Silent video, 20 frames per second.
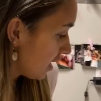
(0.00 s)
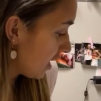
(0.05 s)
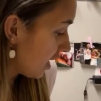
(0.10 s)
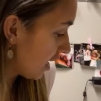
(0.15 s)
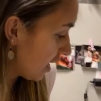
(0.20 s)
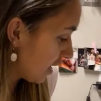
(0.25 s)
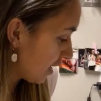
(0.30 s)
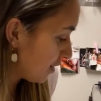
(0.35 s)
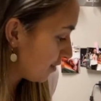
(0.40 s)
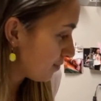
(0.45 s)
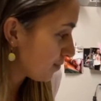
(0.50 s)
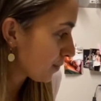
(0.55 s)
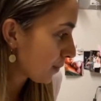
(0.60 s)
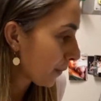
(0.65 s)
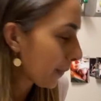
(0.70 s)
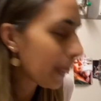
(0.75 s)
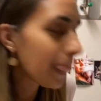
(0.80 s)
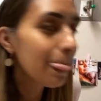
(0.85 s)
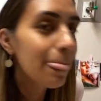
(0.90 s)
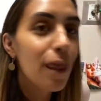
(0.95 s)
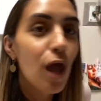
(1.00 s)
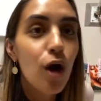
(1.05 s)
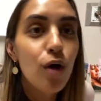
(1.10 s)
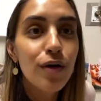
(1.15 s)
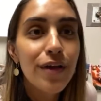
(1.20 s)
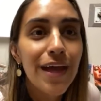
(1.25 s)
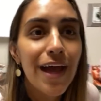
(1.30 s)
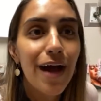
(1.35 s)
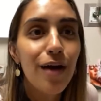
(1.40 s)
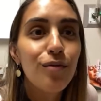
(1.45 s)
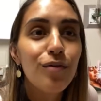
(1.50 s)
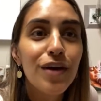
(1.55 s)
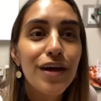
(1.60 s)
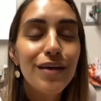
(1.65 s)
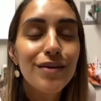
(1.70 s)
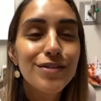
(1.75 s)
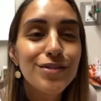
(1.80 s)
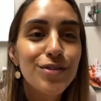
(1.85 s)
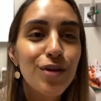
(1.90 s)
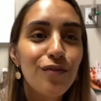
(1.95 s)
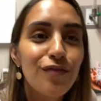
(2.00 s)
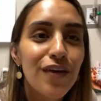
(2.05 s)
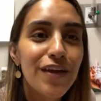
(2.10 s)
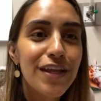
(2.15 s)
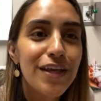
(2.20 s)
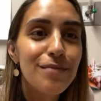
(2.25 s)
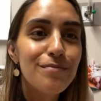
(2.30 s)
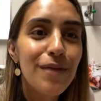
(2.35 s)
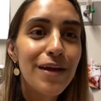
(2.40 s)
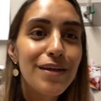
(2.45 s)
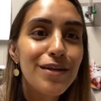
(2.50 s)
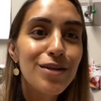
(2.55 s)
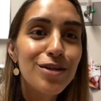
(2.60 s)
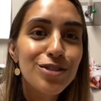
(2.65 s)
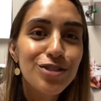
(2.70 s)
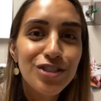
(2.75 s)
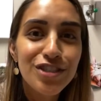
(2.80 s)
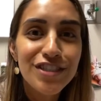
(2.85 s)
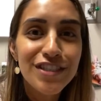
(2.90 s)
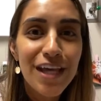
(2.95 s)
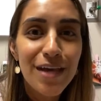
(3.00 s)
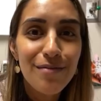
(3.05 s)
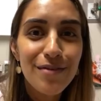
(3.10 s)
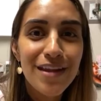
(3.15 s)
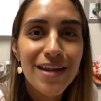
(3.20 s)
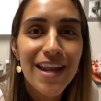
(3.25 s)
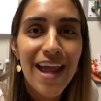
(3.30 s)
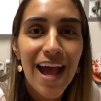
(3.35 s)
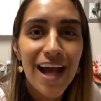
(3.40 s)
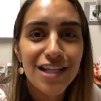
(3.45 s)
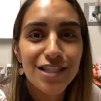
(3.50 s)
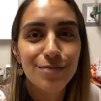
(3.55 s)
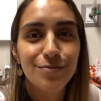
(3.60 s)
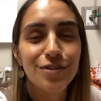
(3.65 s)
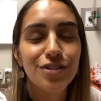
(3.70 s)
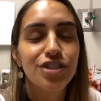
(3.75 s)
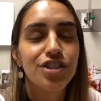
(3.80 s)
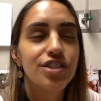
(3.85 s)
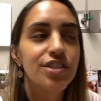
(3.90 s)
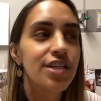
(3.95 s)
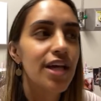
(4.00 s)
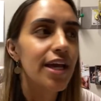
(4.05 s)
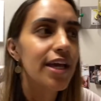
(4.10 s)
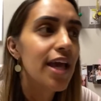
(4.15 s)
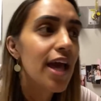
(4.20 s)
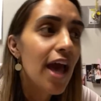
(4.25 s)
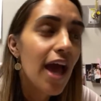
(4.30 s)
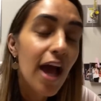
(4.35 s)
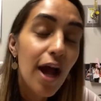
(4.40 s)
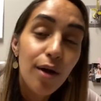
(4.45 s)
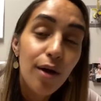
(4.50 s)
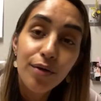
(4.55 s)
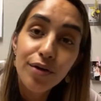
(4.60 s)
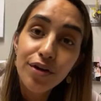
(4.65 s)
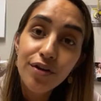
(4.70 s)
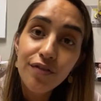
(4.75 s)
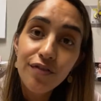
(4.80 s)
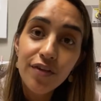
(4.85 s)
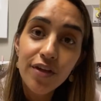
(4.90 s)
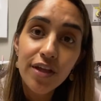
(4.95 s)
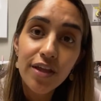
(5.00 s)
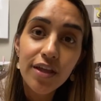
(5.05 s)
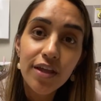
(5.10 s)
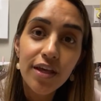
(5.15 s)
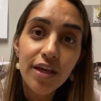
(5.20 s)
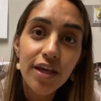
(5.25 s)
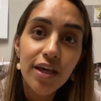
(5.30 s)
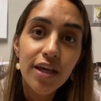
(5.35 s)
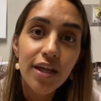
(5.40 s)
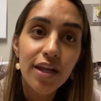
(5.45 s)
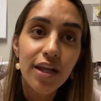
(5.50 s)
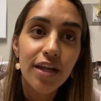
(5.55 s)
Um, oh yeah, well, it was so funny. My nurse just came in and asked me, she was like, how are you feeling?